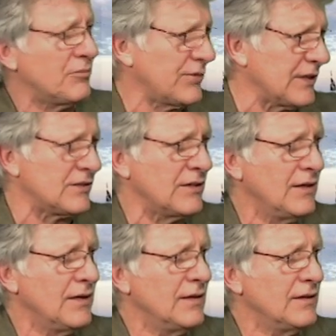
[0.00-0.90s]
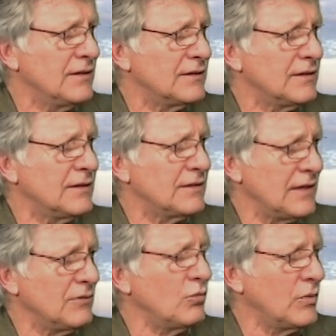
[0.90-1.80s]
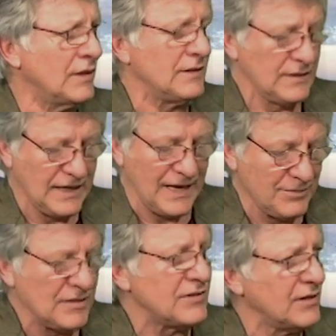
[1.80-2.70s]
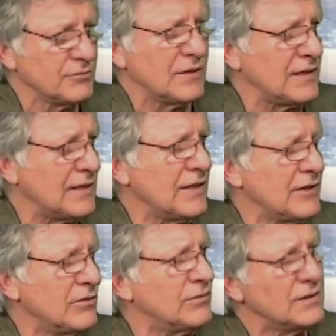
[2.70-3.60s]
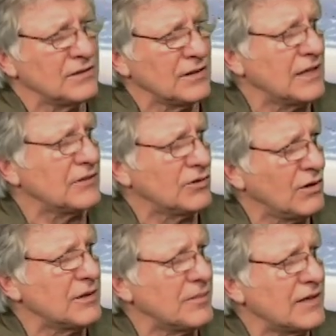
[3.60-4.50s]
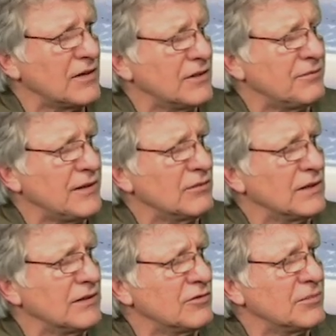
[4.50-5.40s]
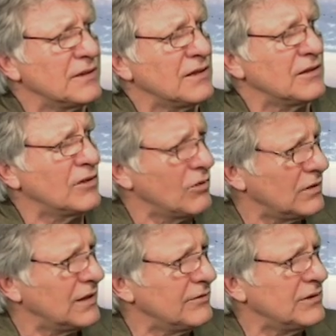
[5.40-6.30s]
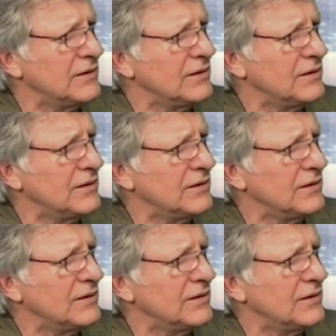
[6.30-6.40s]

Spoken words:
press. Is that what can be done with that? I know there's a lot of talk about it on the federal level, but on the local level?